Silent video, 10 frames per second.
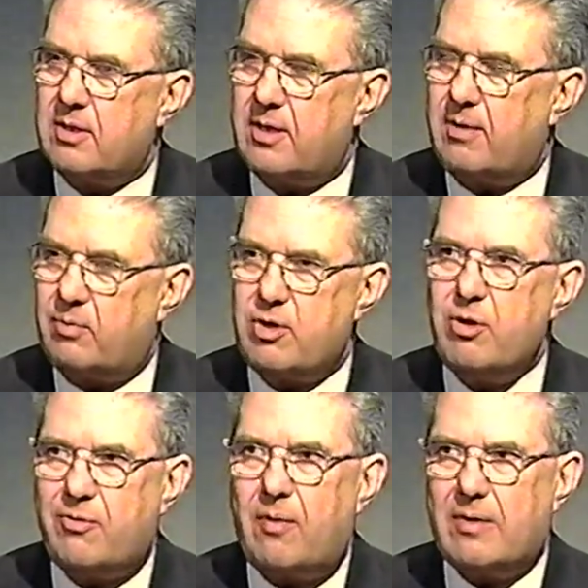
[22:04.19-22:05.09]
and where
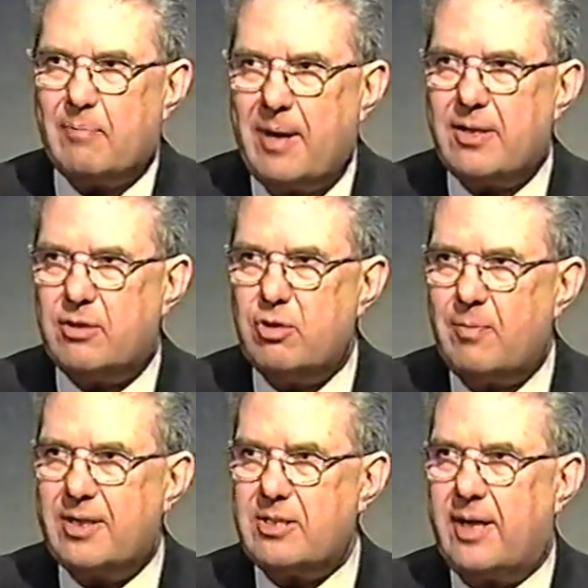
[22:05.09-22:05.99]
you've already paid too
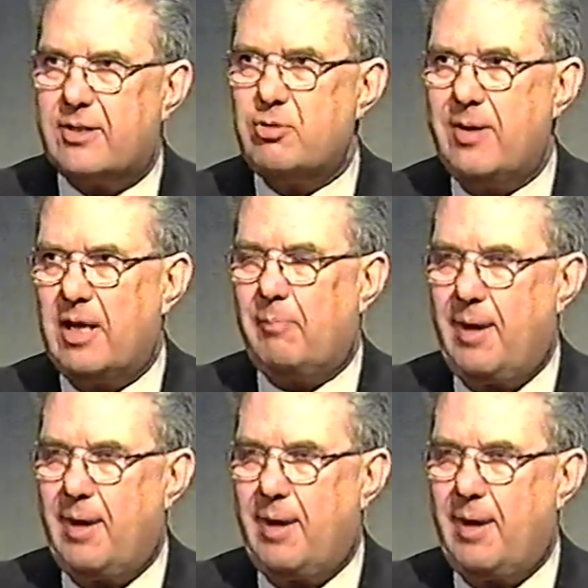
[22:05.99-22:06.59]
much tax, you may not